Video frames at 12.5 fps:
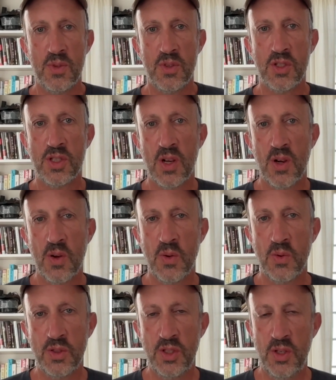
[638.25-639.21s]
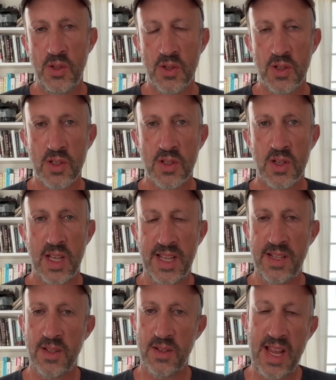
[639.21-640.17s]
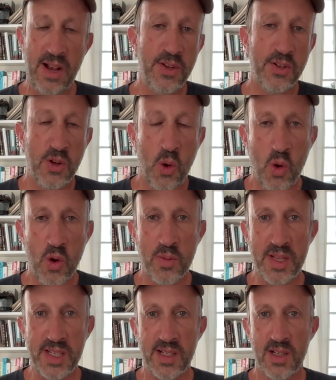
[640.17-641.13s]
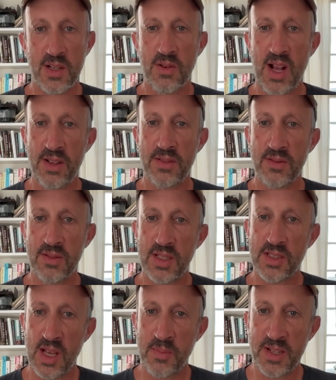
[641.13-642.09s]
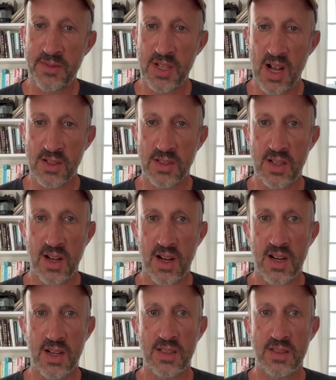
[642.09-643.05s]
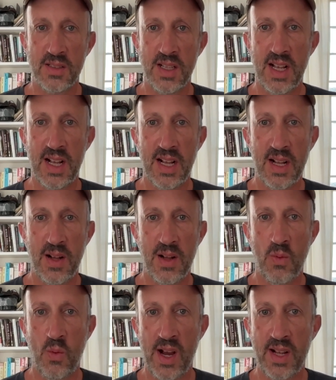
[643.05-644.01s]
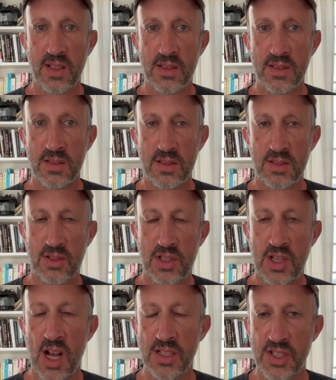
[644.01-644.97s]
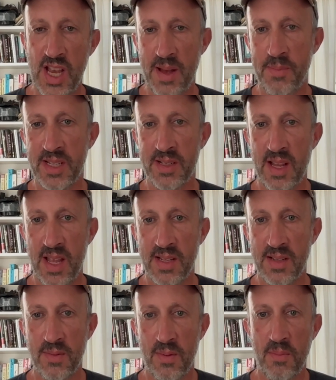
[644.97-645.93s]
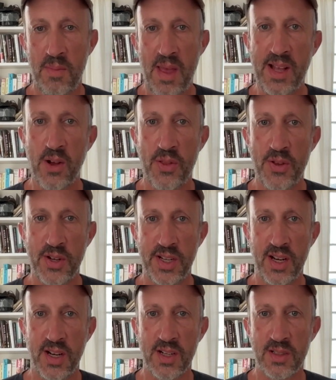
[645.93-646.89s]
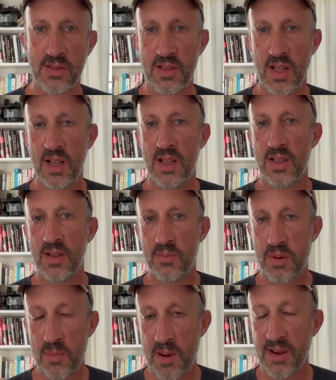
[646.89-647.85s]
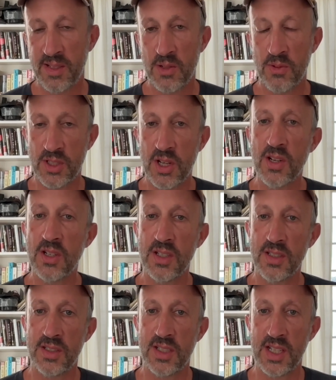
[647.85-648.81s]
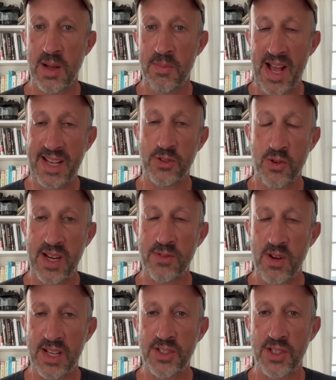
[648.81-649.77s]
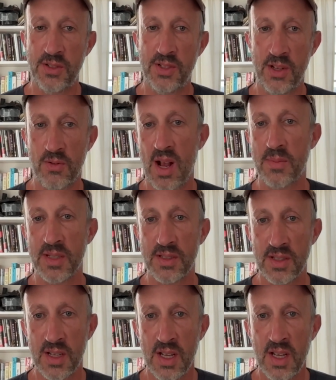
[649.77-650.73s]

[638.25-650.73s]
So you're in orbit around the summit of Takur Ghar, while John Chapman and Mako 30 are preparing to return to come back and try and rescue Neil Roberts.